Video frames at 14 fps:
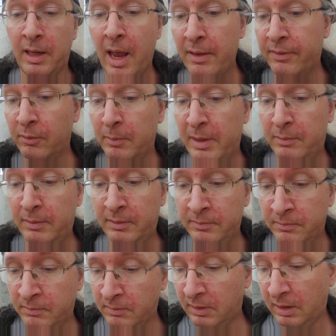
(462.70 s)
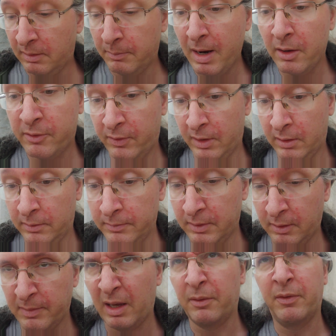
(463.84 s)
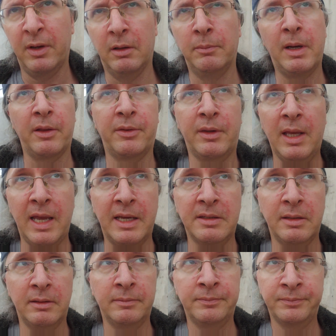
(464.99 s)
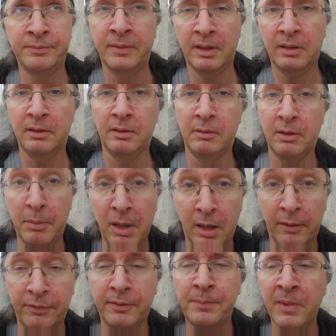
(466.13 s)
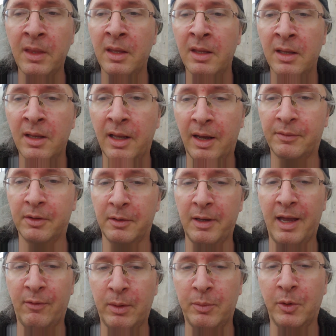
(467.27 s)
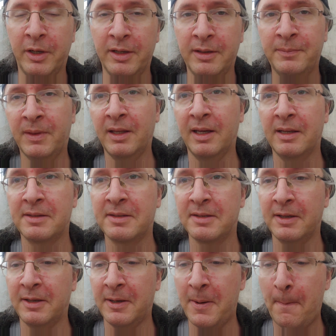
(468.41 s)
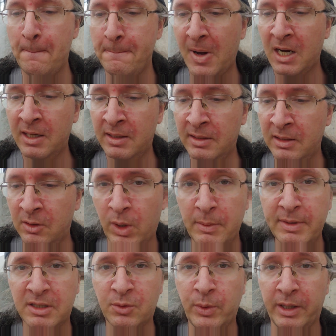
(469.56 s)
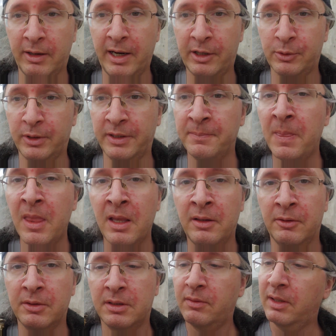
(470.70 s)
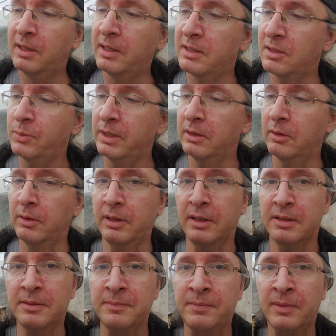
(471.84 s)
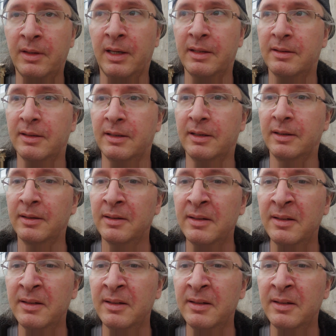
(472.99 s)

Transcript: After mid, mouth taste, the puff, after the halfway point, gets quite a bit sweeter, actually. There's definitely a nice sweet note in this, that the